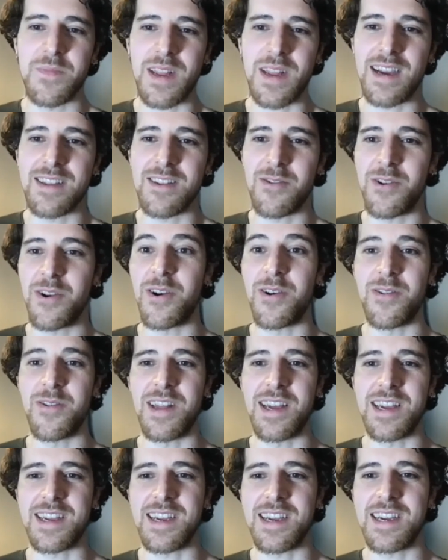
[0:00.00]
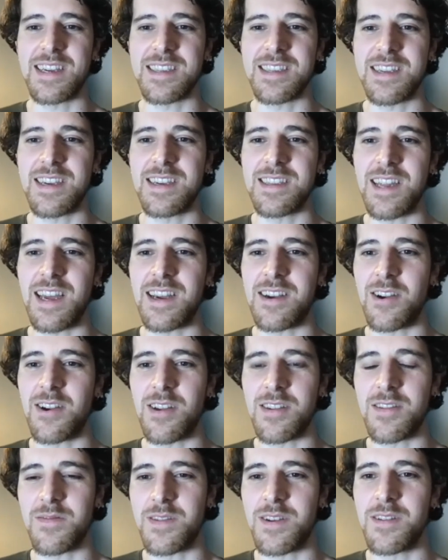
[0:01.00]
I don't know. Like, I guess there's like a
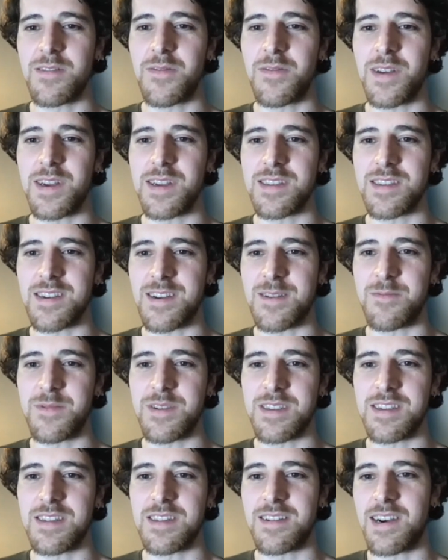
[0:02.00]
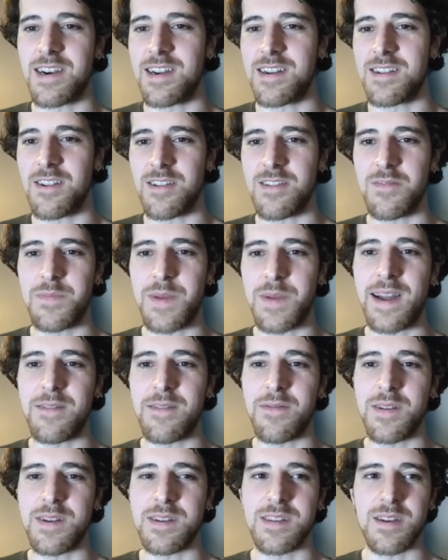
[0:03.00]
lot of good things that come with internet, a lot of bad
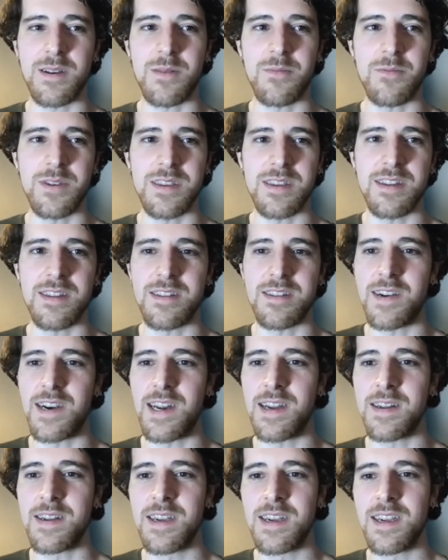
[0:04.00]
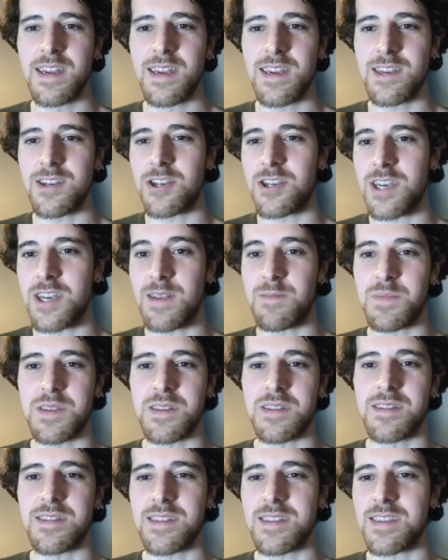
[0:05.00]
things that come with internet. It
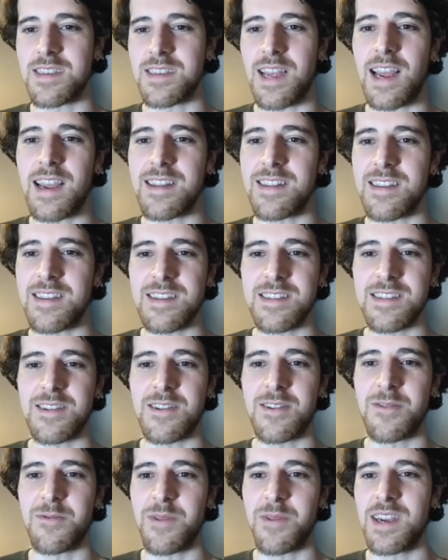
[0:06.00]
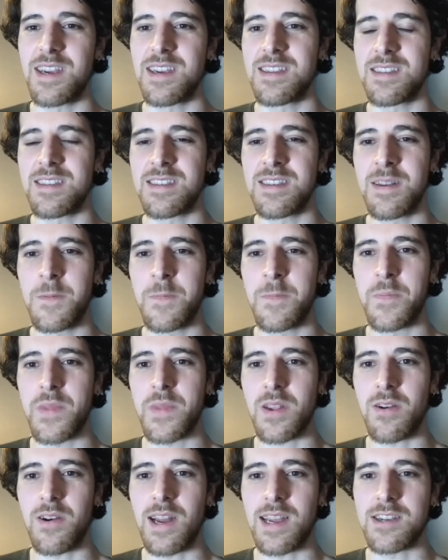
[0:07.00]
shapes society in certain ways,
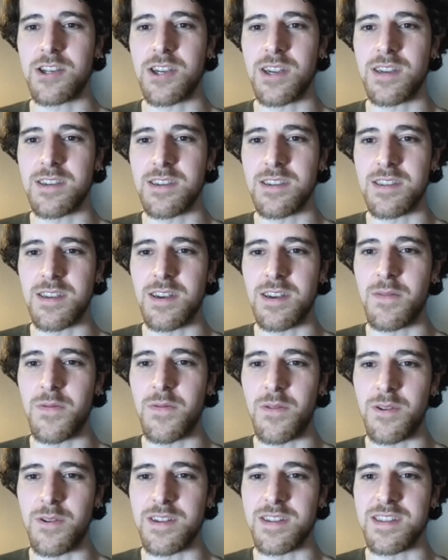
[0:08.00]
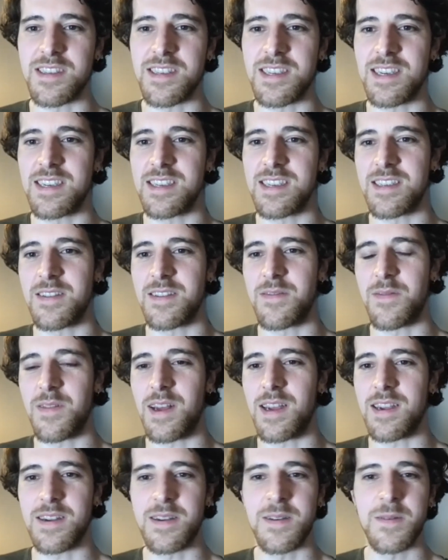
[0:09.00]
or like changes the affordances of
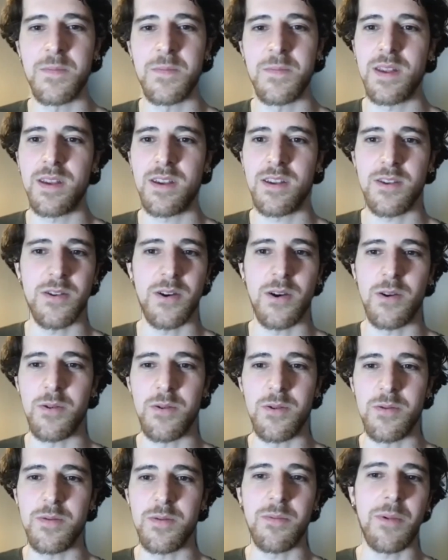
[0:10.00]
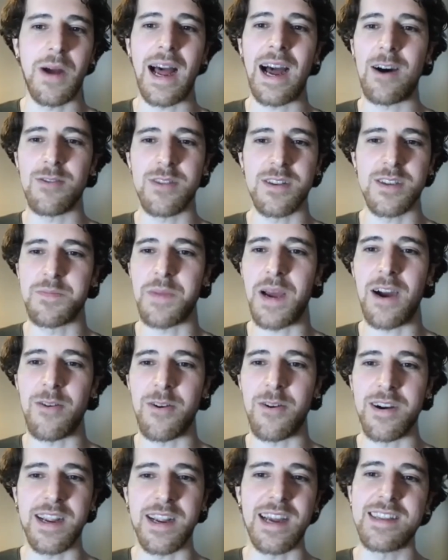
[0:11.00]
like, you know, how does
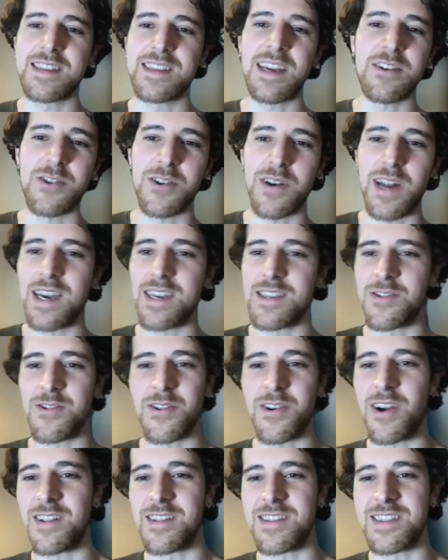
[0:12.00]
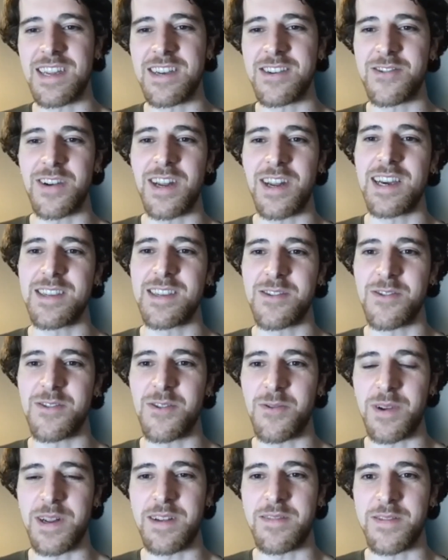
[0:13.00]
power get centralized or non-centralized or
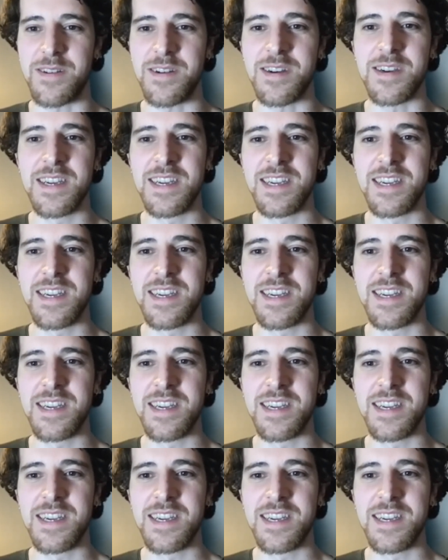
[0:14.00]
whatever.